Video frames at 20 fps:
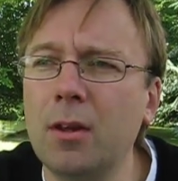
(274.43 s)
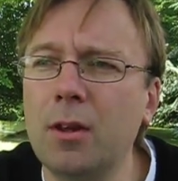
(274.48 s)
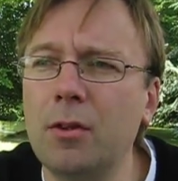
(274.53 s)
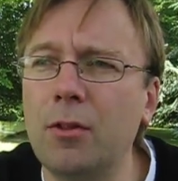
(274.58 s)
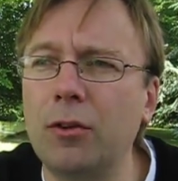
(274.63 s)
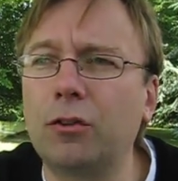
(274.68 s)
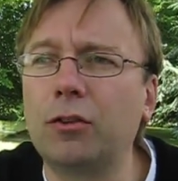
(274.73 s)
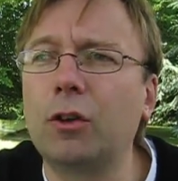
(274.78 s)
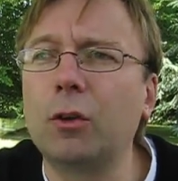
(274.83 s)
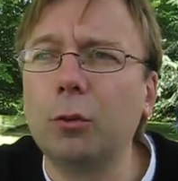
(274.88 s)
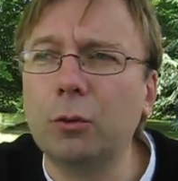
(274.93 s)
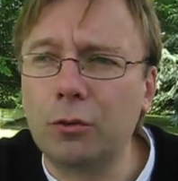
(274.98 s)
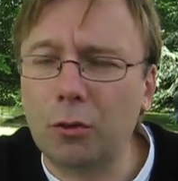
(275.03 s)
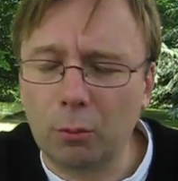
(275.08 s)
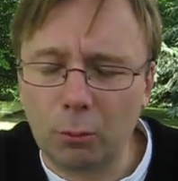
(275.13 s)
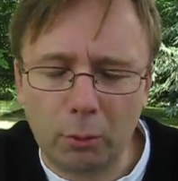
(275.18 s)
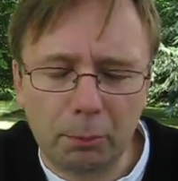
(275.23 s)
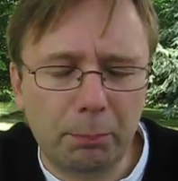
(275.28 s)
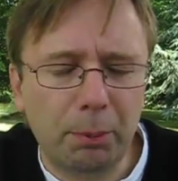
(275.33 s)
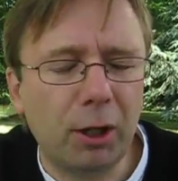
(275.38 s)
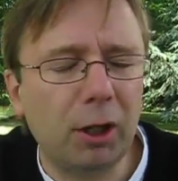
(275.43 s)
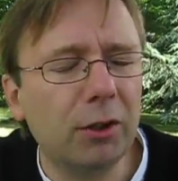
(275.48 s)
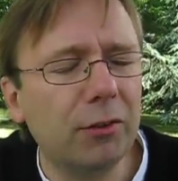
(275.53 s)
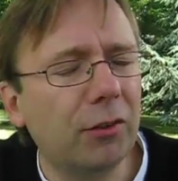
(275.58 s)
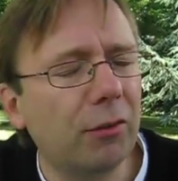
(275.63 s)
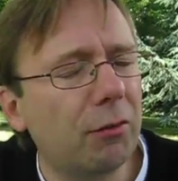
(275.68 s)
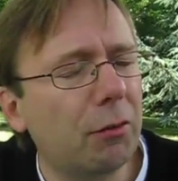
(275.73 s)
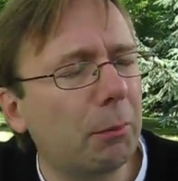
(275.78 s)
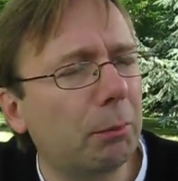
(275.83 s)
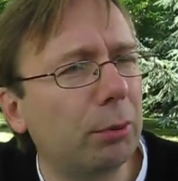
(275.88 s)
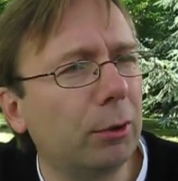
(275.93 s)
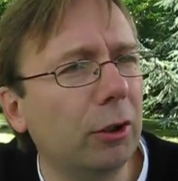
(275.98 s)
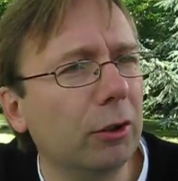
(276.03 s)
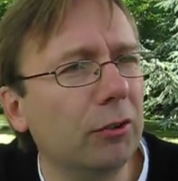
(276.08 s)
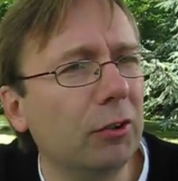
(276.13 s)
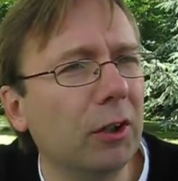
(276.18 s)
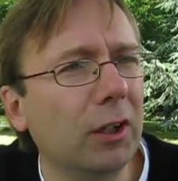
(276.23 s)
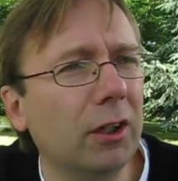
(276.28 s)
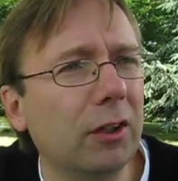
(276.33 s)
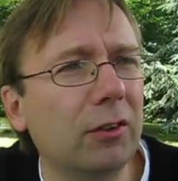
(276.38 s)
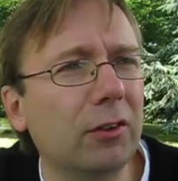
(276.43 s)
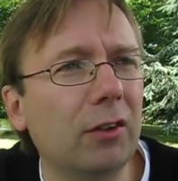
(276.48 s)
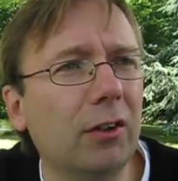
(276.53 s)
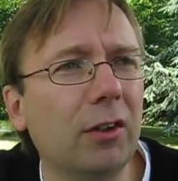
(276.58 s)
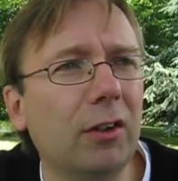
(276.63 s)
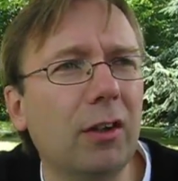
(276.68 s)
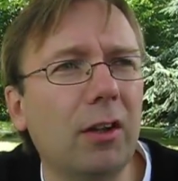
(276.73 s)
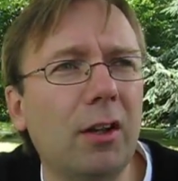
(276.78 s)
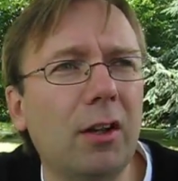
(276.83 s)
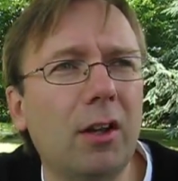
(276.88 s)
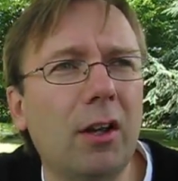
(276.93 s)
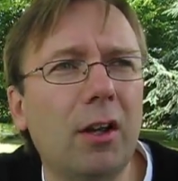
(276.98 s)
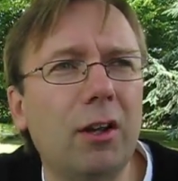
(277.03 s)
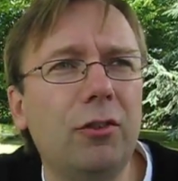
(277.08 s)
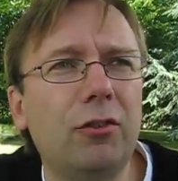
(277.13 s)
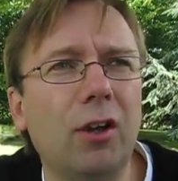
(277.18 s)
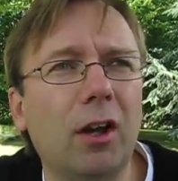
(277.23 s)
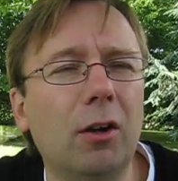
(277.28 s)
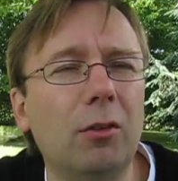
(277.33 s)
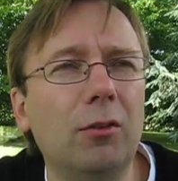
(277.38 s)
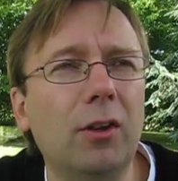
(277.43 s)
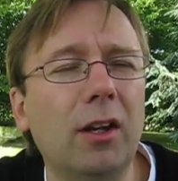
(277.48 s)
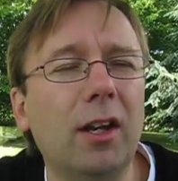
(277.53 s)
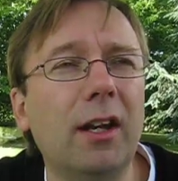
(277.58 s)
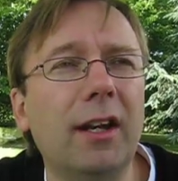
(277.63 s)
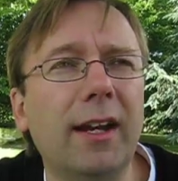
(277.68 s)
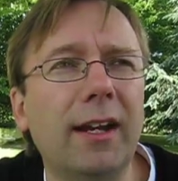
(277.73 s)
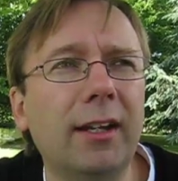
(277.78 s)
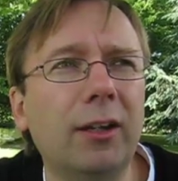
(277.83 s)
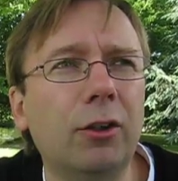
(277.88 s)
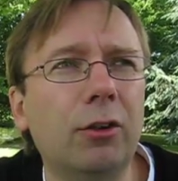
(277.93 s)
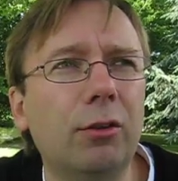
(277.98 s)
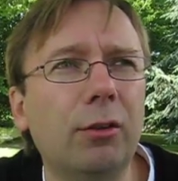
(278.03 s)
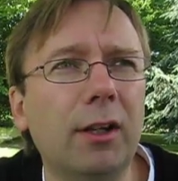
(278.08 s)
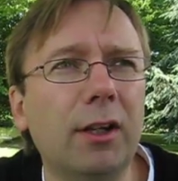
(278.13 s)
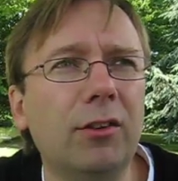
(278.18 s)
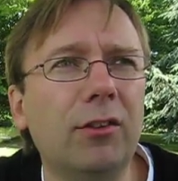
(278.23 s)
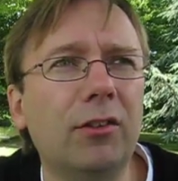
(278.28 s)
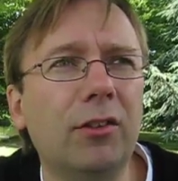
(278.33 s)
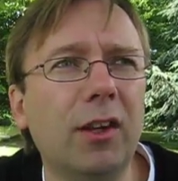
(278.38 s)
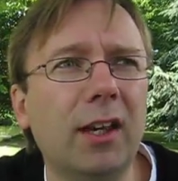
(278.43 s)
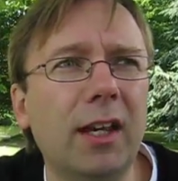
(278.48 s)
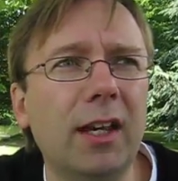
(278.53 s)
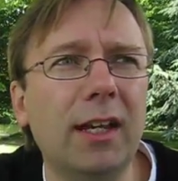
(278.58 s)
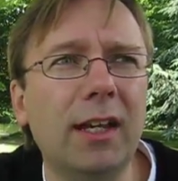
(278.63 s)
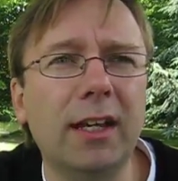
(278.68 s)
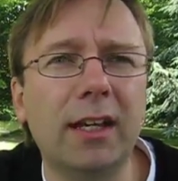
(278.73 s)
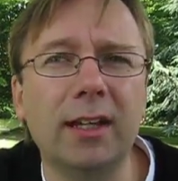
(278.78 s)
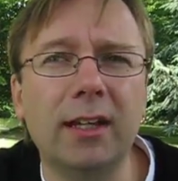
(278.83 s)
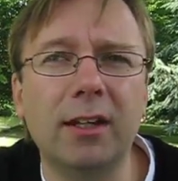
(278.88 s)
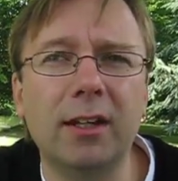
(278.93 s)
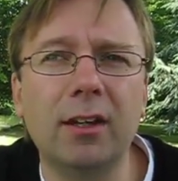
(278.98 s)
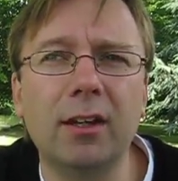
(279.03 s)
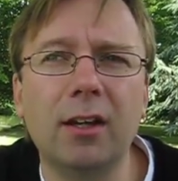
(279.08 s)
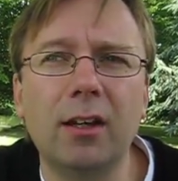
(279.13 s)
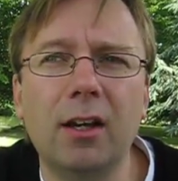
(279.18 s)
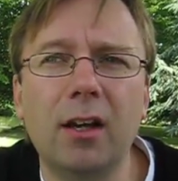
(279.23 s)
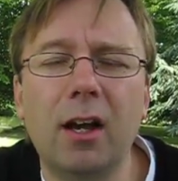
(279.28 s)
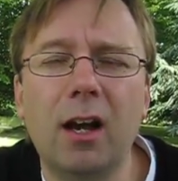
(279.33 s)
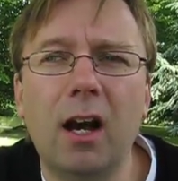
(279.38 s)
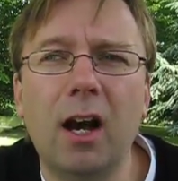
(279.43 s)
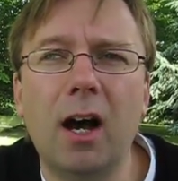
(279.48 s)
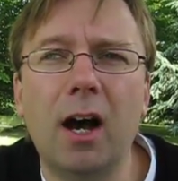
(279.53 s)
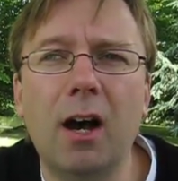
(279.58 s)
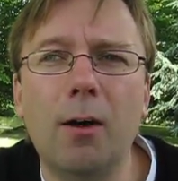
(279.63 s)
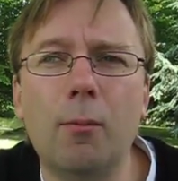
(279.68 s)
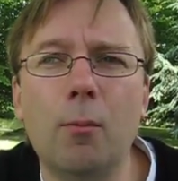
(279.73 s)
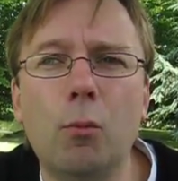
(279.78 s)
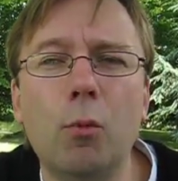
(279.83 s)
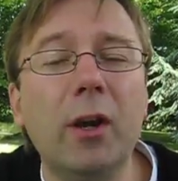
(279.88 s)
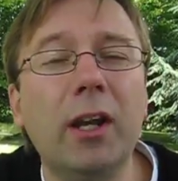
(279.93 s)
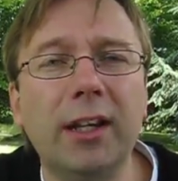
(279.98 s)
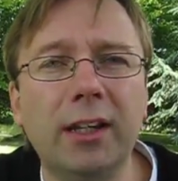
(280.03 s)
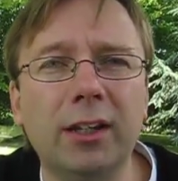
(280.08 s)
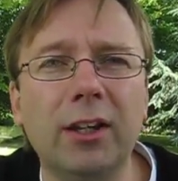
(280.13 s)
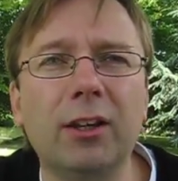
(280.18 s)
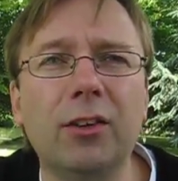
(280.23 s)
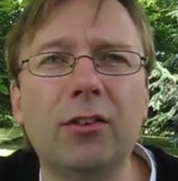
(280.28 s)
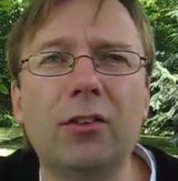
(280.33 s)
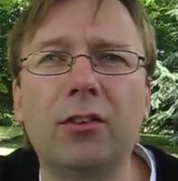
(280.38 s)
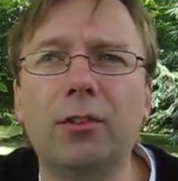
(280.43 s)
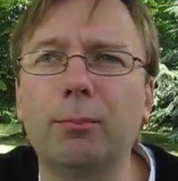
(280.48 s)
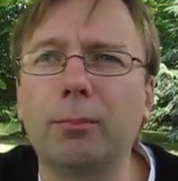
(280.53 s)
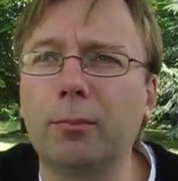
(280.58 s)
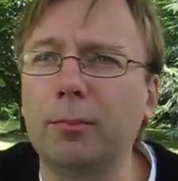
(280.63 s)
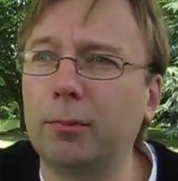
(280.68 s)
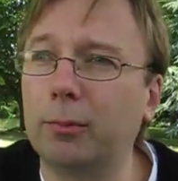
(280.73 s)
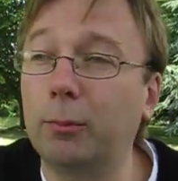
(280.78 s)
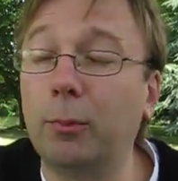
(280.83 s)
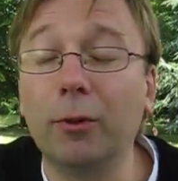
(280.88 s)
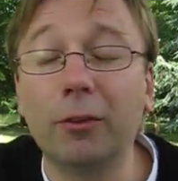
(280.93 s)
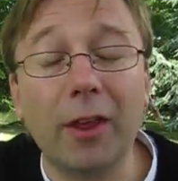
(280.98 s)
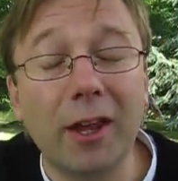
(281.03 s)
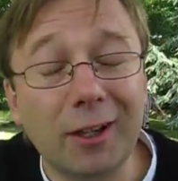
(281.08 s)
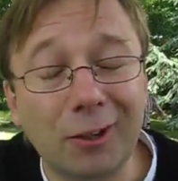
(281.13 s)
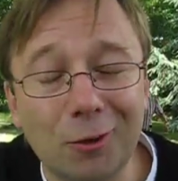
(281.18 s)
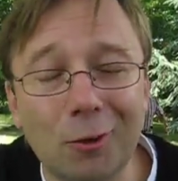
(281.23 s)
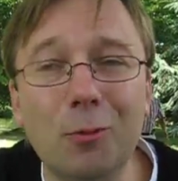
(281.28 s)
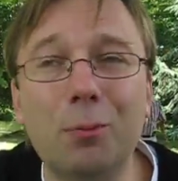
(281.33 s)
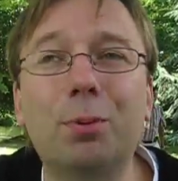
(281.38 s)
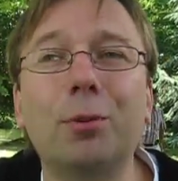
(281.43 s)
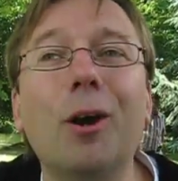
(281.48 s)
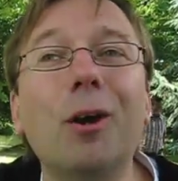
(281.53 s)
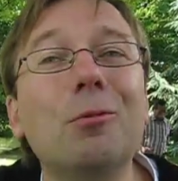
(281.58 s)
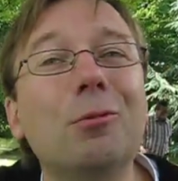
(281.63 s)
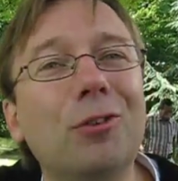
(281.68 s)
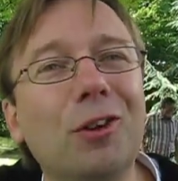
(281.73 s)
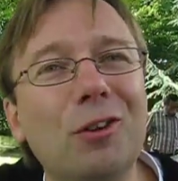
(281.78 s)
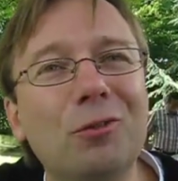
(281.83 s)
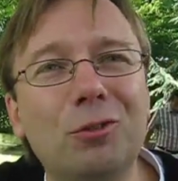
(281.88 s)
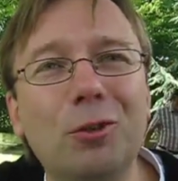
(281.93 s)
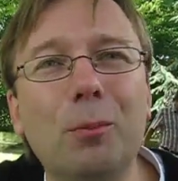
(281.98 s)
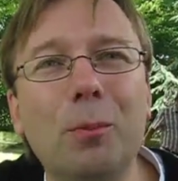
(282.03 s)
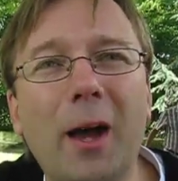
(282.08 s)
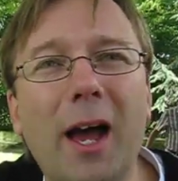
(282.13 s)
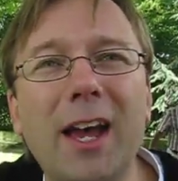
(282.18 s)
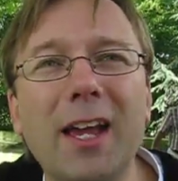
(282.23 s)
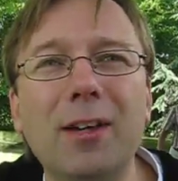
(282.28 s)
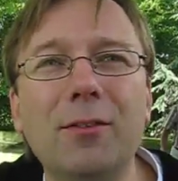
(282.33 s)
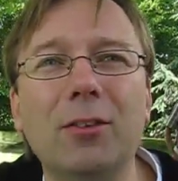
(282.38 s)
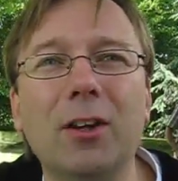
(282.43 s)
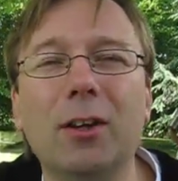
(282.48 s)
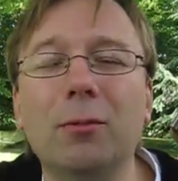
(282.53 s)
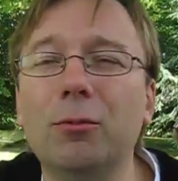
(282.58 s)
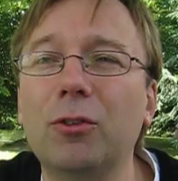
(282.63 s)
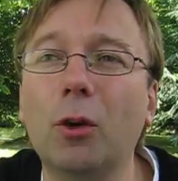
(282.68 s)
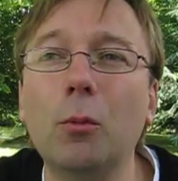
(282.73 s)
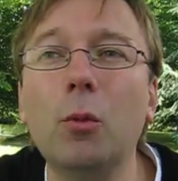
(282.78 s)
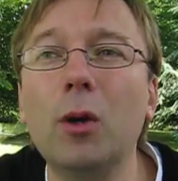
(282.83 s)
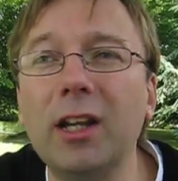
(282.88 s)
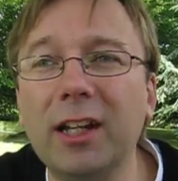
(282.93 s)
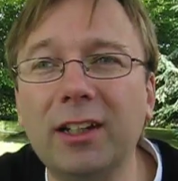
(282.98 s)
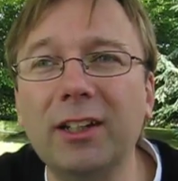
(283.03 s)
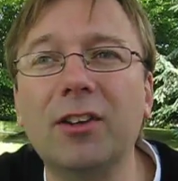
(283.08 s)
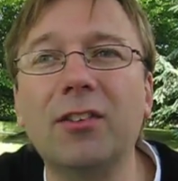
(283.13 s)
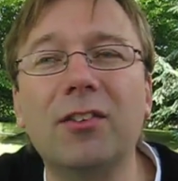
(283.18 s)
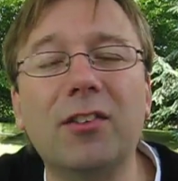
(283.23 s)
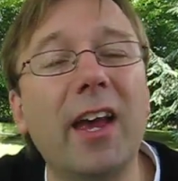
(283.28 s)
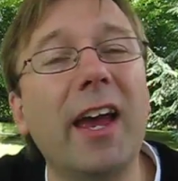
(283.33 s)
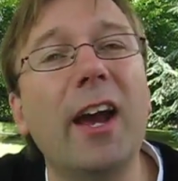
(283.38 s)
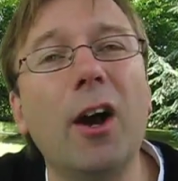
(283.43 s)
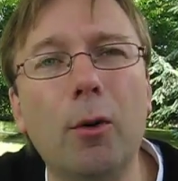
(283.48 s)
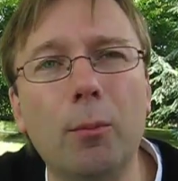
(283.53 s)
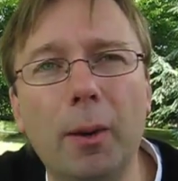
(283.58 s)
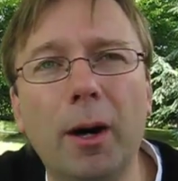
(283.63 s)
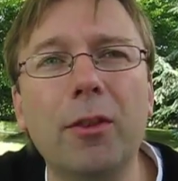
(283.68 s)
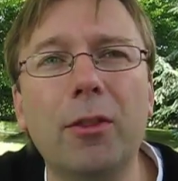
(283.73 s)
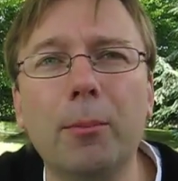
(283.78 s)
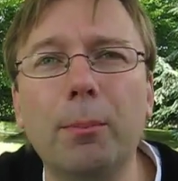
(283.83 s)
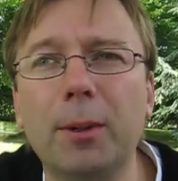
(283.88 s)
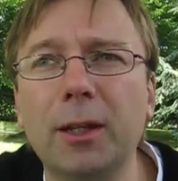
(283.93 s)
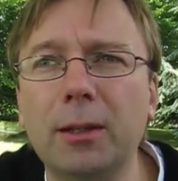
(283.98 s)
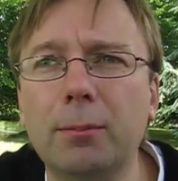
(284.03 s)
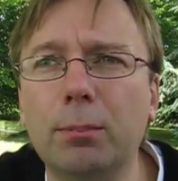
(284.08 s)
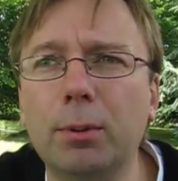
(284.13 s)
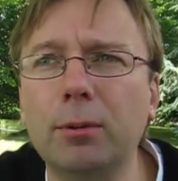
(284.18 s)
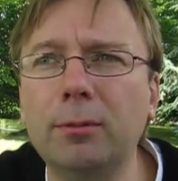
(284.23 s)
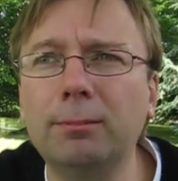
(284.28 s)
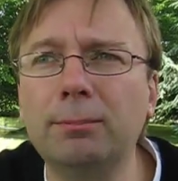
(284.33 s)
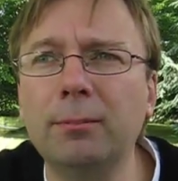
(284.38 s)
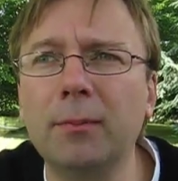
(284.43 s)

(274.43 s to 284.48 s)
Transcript: The schools that were part of the project showed an increase in willingness, what they call pro-social behaviour, so willingness to help other people,